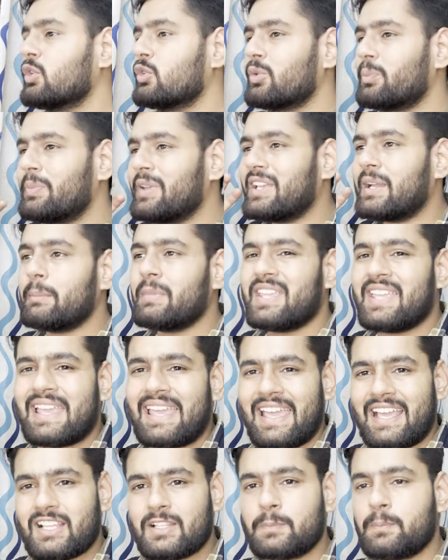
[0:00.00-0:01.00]
to becoming
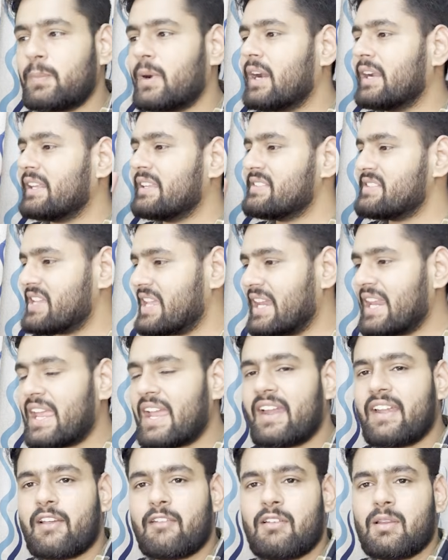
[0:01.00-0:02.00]
an expert in
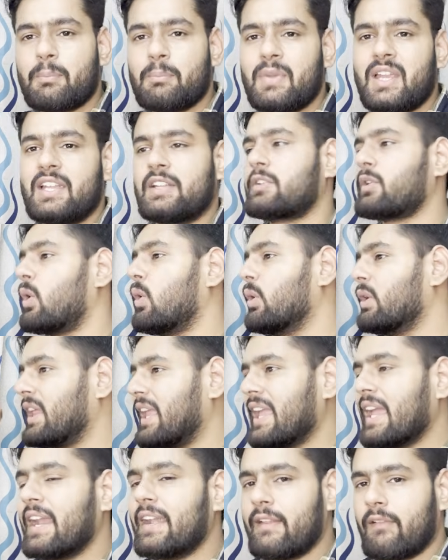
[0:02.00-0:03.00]
GenAI development or
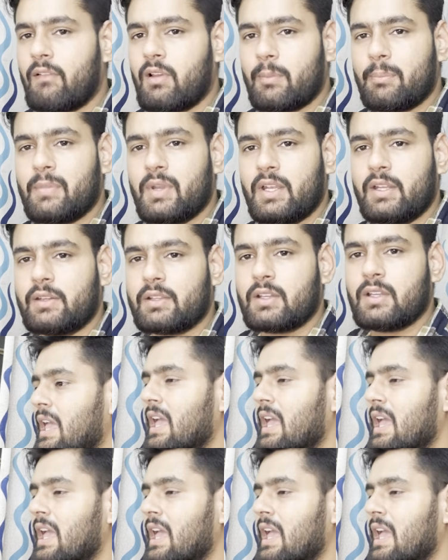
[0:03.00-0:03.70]
AI development.